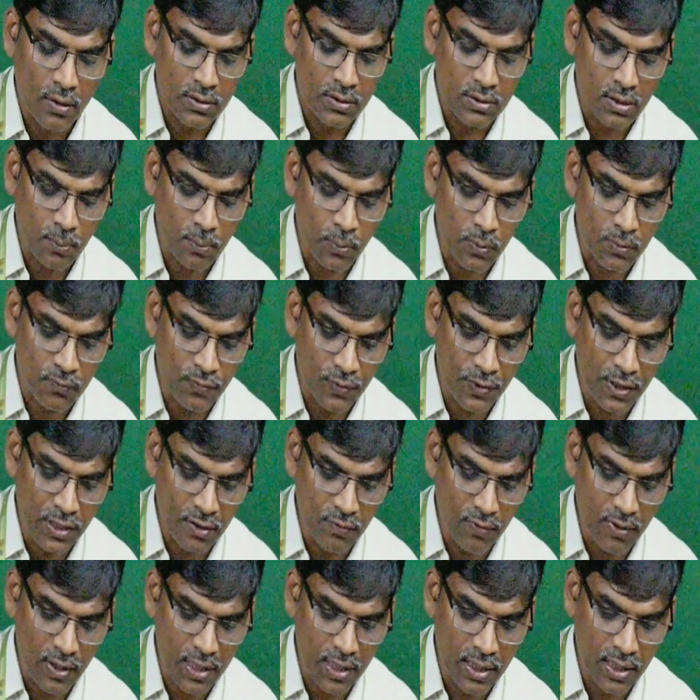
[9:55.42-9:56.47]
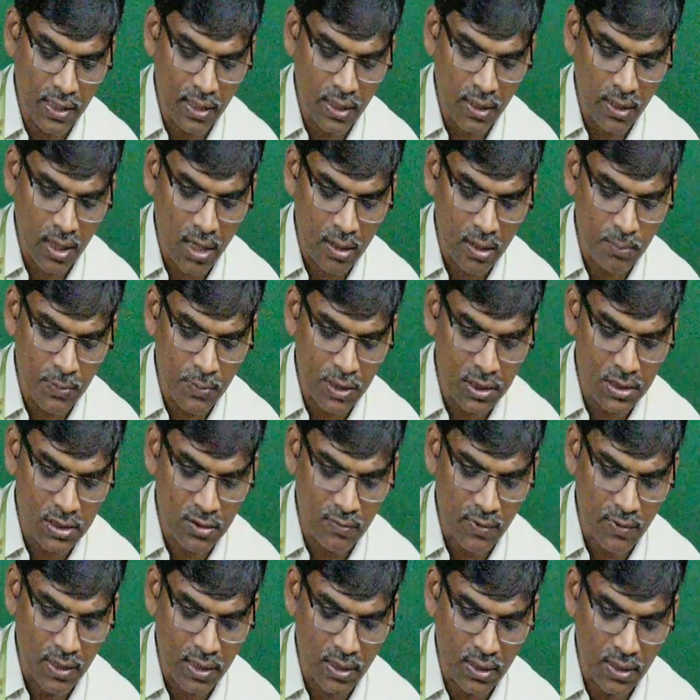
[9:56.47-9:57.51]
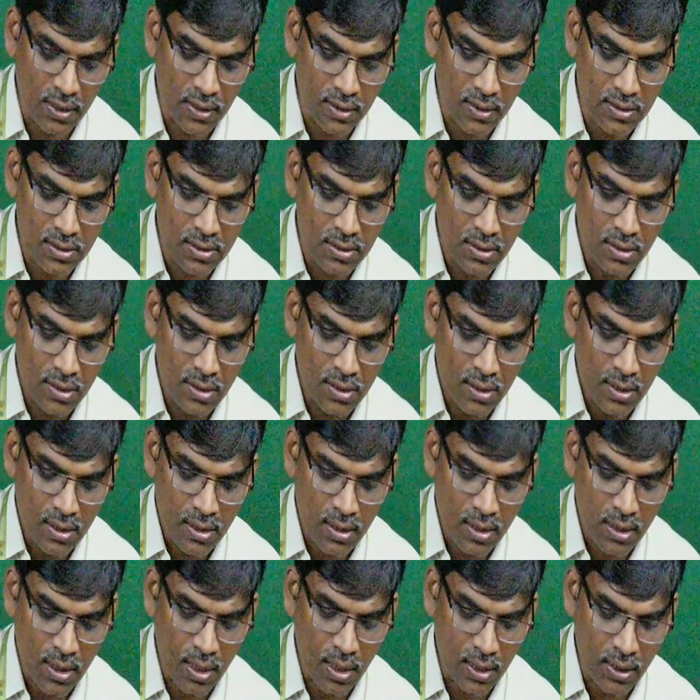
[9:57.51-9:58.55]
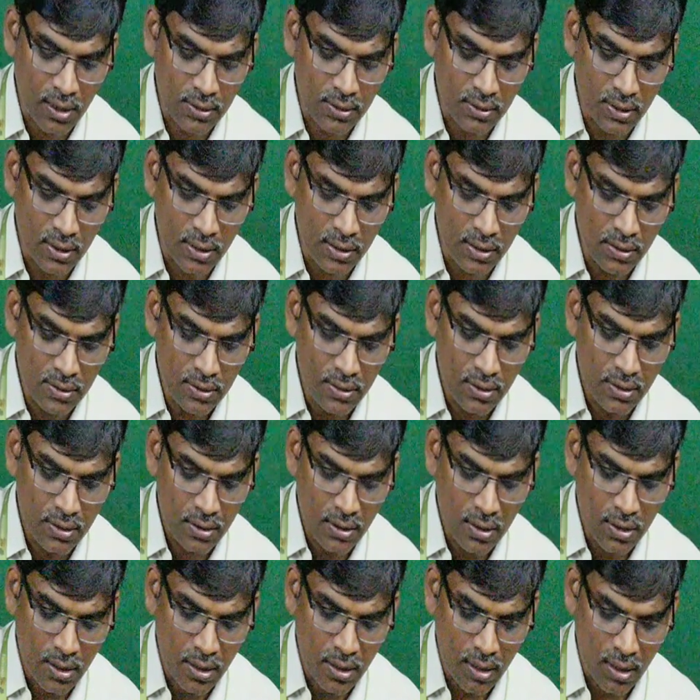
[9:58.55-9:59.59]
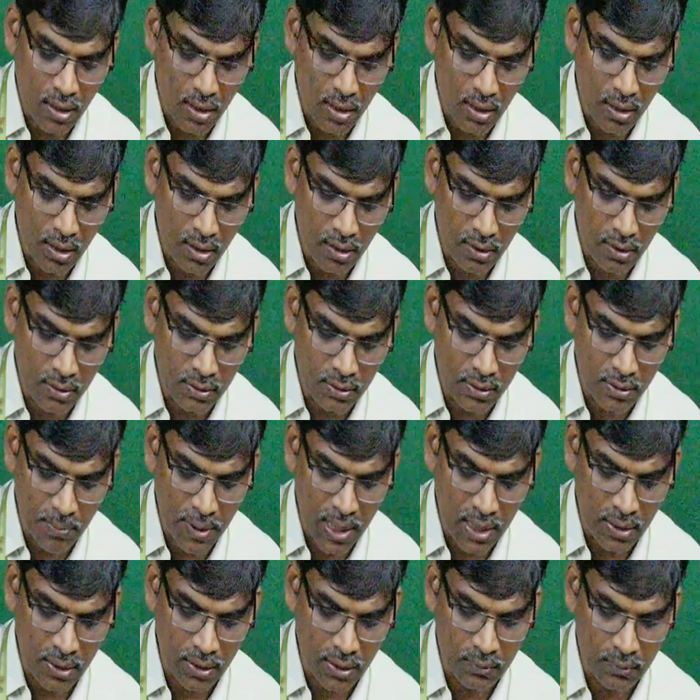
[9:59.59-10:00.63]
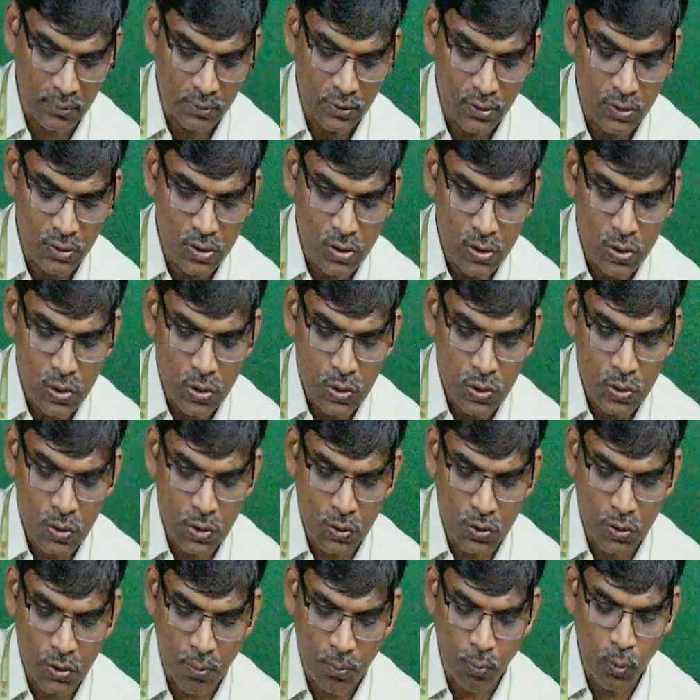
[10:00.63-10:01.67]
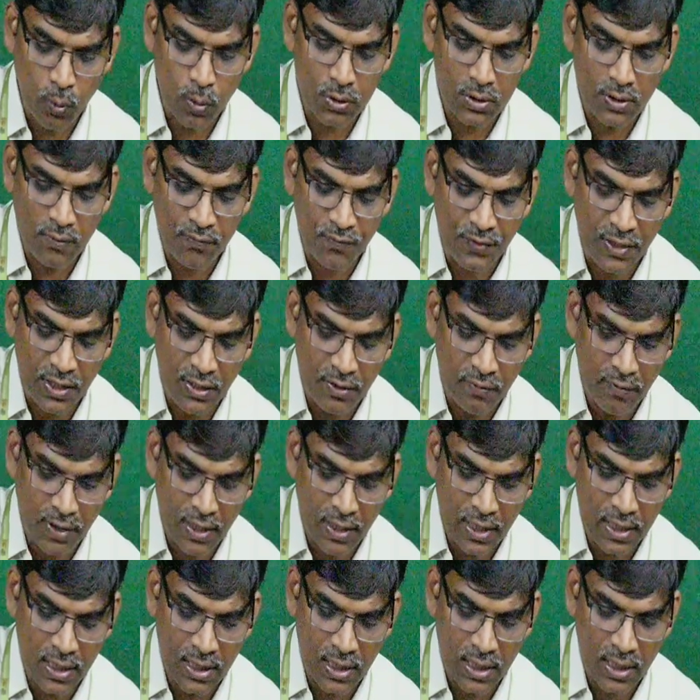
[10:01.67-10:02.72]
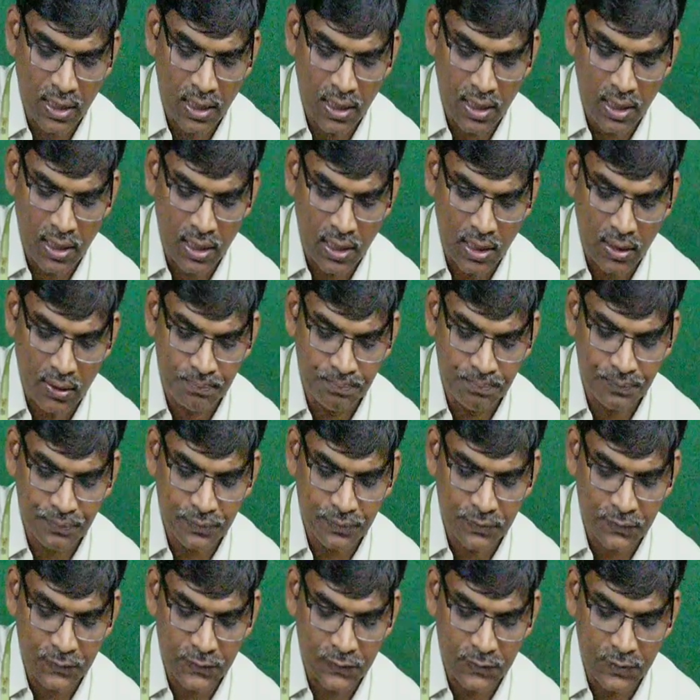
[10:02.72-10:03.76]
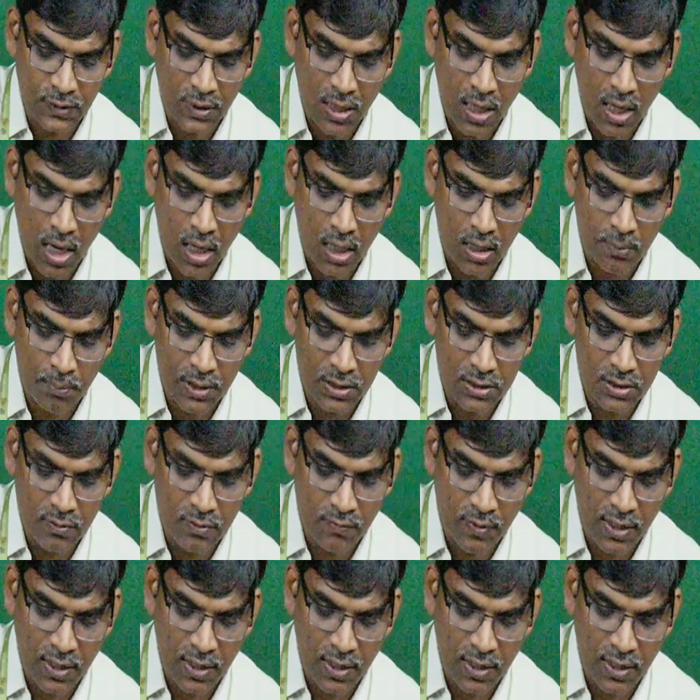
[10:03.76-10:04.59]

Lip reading: suppose field winding and armature winding is connected in a manner. So suppose the field winding and armature